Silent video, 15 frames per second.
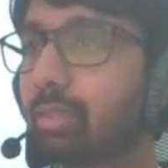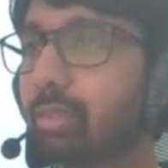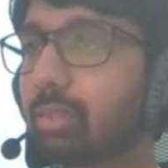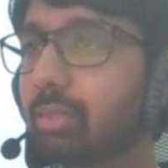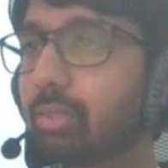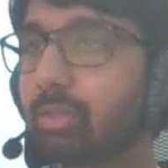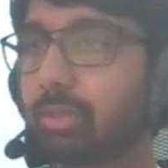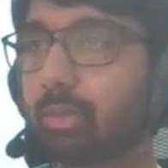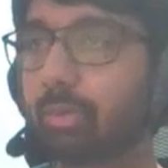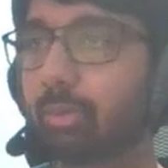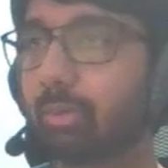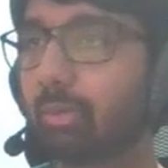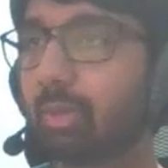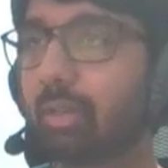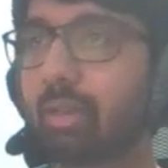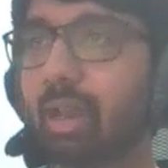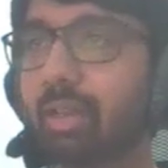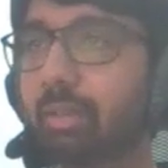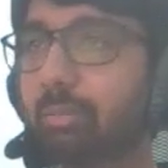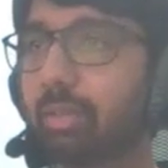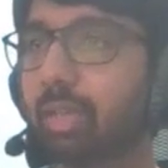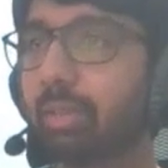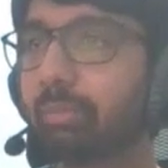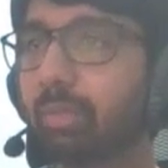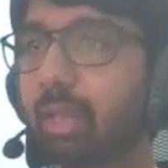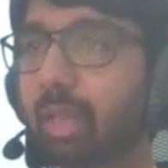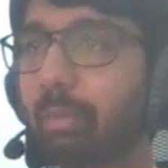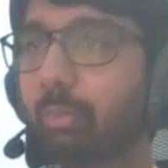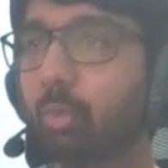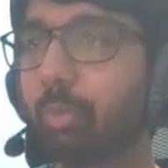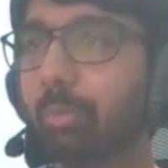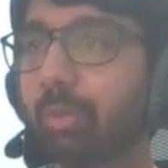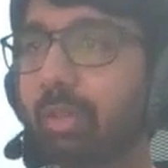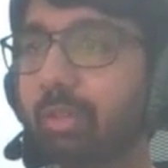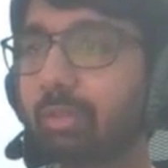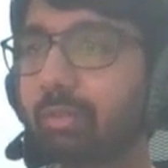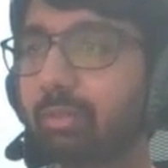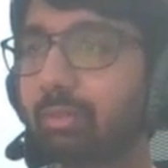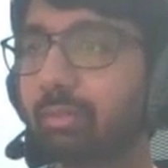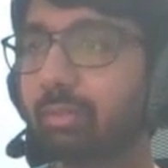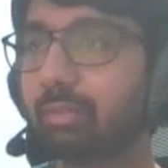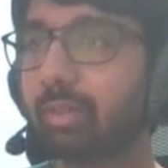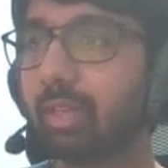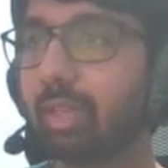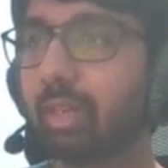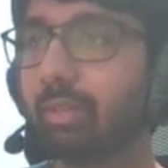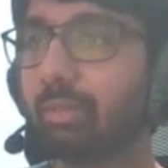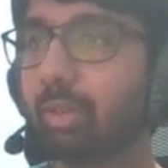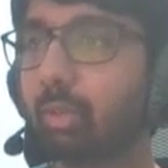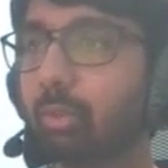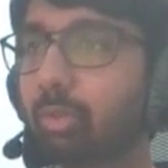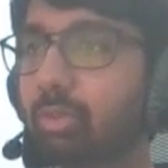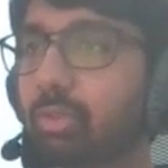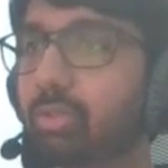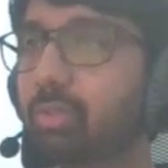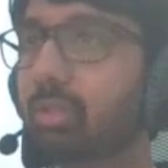So a random game that I'm opening. And I'll load this